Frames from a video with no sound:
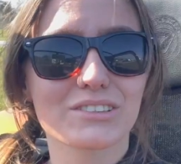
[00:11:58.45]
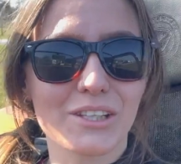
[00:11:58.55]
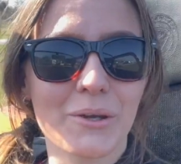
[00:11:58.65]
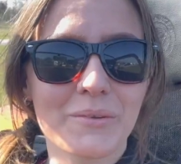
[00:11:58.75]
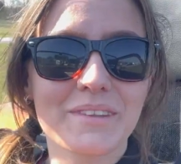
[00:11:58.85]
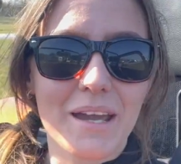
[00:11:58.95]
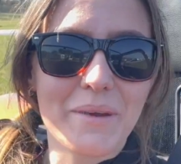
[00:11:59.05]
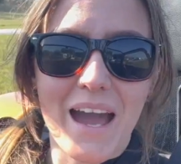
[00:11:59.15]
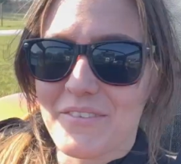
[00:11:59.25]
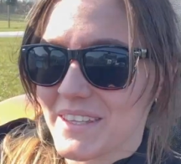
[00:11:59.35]
So there we
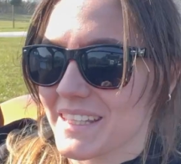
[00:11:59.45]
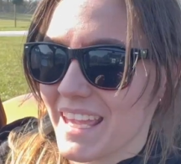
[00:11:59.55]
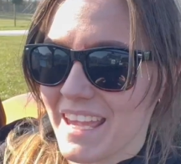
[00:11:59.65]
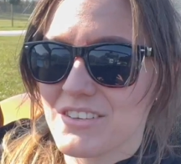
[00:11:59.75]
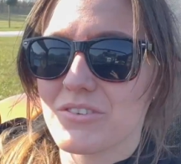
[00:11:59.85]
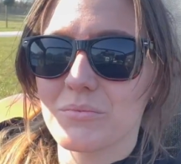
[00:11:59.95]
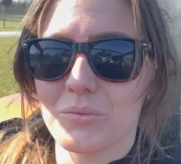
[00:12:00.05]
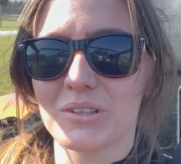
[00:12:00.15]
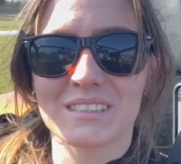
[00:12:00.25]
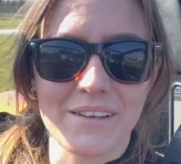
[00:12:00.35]
have it, the Caterham
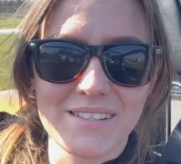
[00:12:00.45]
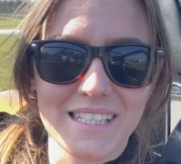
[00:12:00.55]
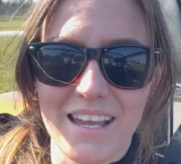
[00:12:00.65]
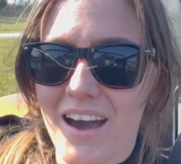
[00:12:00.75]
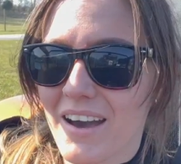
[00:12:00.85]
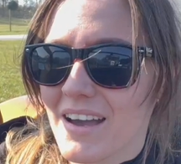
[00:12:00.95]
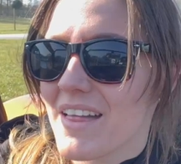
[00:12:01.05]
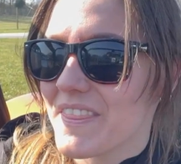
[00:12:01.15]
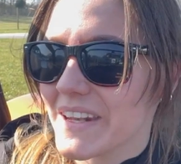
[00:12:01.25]
170R, the